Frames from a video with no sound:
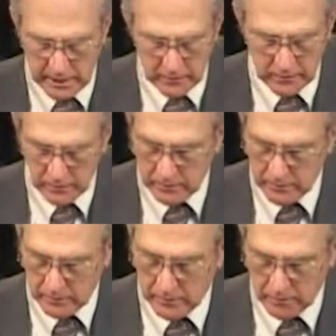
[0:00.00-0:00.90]
In
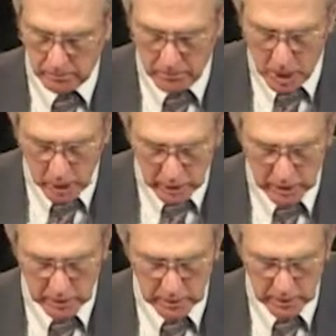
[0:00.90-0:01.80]

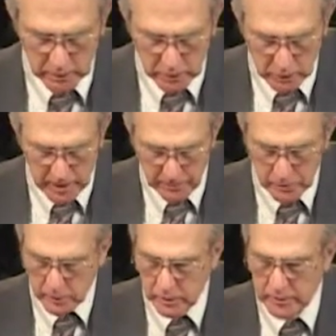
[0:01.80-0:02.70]
Mark
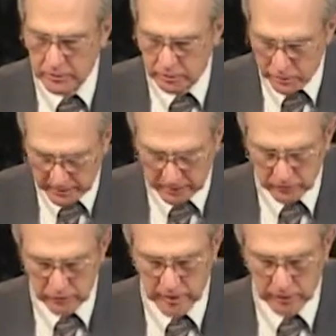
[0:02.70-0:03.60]
chapter
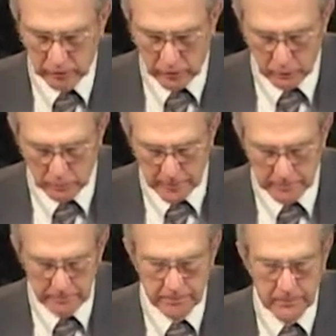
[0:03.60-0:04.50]
6, excuse me,
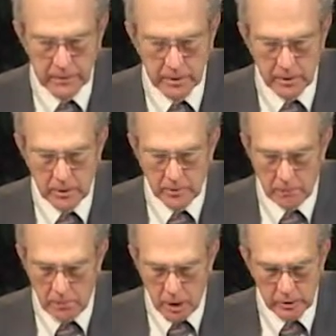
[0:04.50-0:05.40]

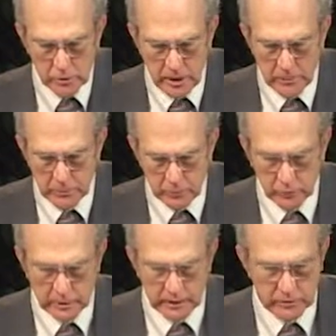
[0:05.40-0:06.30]
Mark chapter
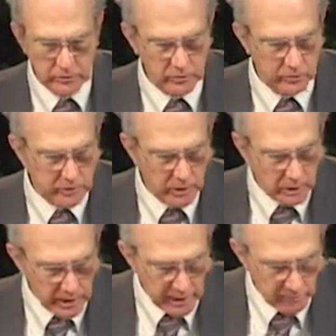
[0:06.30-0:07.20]
6
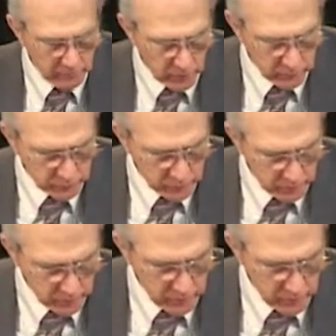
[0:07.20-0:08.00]
and verse